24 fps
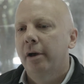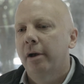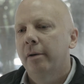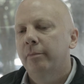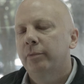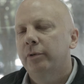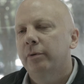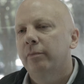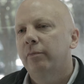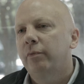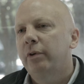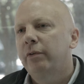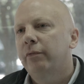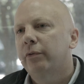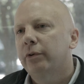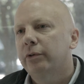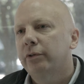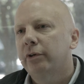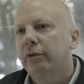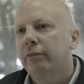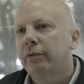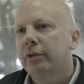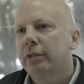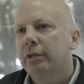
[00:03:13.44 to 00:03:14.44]
some
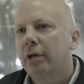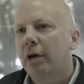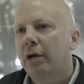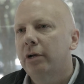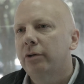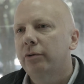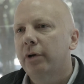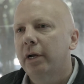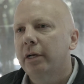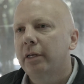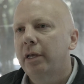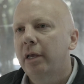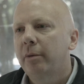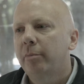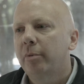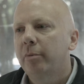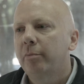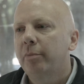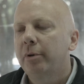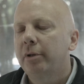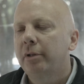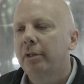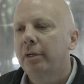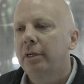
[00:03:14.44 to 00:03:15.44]
fee-for-service contract
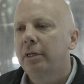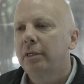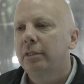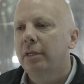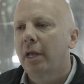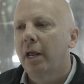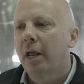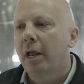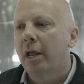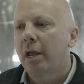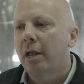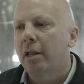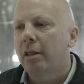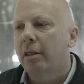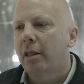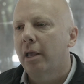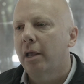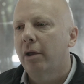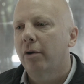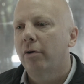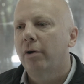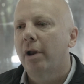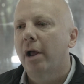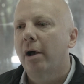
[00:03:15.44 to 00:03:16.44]
capabilities, and
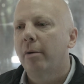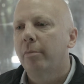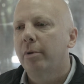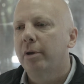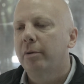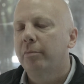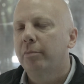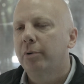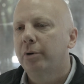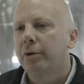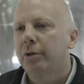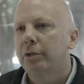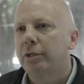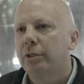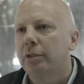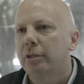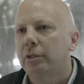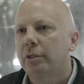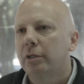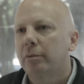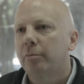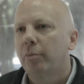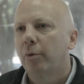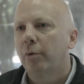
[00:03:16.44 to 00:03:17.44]
they are now being pushed to
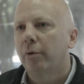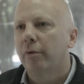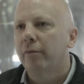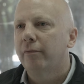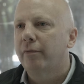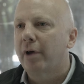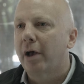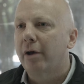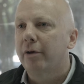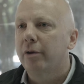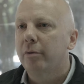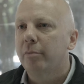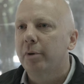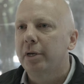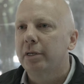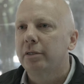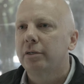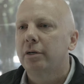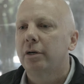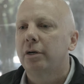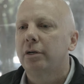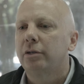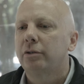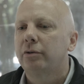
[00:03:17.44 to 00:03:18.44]
support value-based
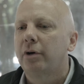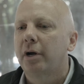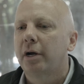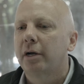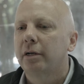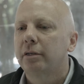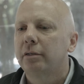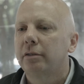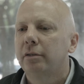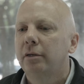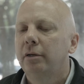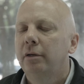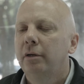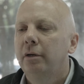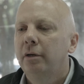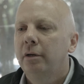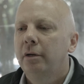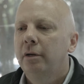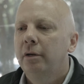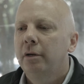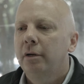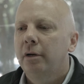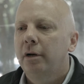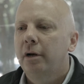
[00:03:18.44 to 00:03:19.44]
contracts.
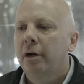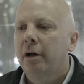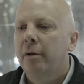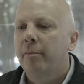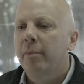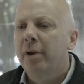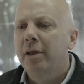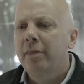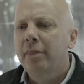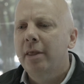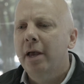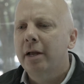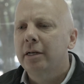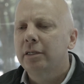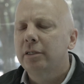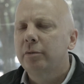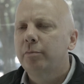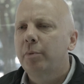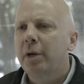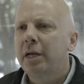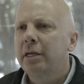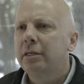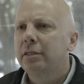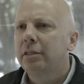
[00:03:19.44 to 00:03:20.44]
In that
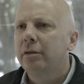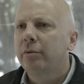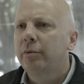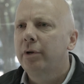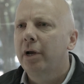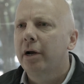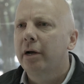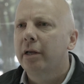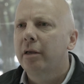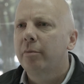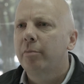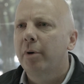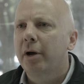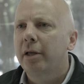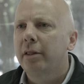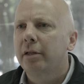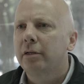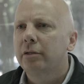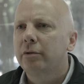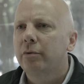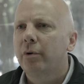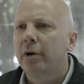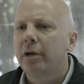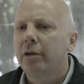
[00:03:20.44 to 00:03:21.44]
space that we occupy
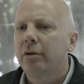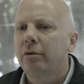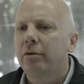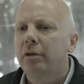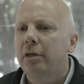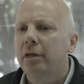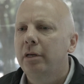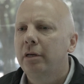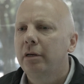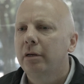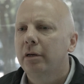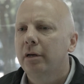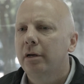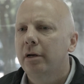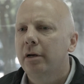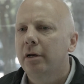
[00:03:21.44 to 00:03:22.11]
that's quite unique,